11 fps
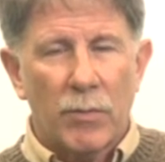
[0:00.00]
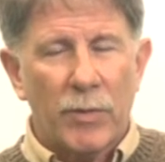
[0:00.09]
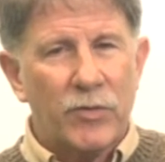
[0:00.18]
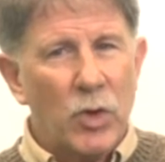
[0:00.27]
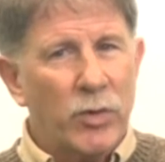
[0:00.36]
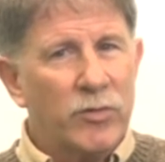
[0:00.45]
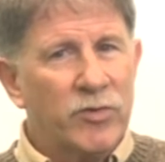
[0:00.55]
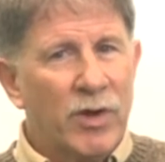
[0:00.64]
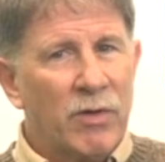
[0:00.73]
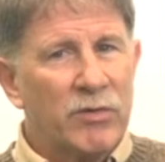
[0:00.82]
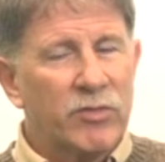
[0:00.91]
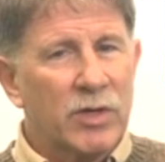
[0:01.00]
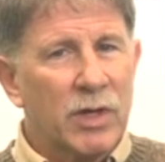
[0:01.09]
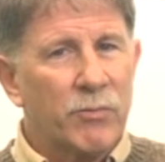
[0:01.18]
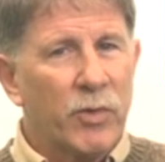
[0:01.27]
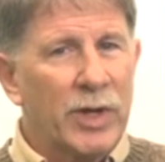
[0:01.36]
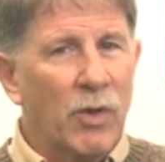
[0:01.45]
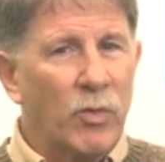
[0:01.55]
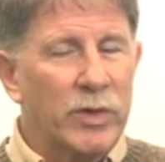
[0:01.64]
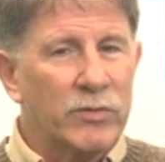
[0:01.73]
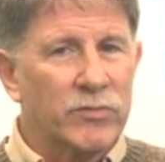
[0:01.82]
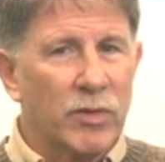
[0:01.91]
but the older generation can bring a
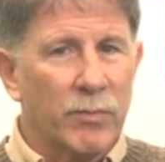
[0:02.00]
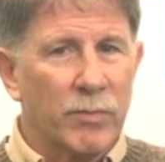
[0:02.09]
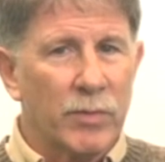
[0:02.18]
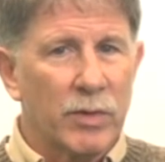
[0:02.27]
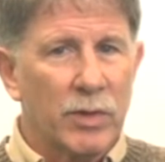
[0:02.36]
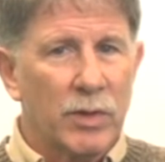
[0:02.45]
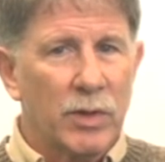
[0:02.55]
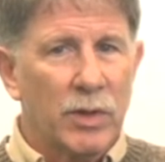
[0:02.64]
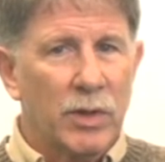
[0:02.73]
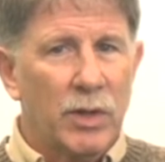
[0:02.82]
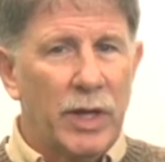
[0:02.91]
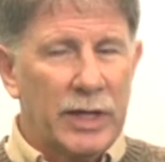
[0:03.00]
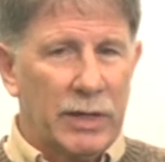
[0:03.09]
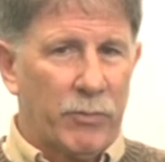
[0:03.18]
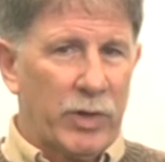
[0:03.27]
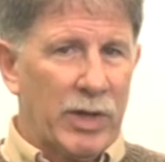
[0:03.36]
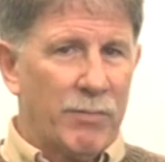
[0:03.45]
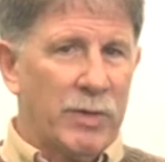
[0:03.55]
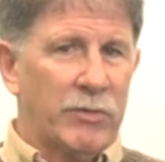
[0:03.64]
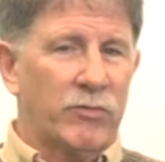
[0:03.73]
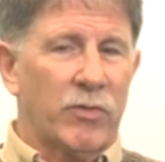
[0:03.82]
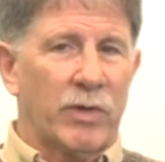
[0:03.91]
wisdom and can bring a
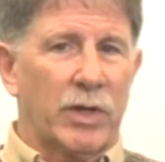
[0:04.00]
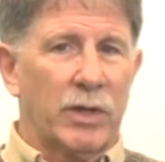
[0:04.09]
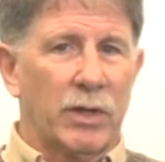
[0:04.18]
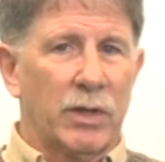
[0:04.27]
mentoring.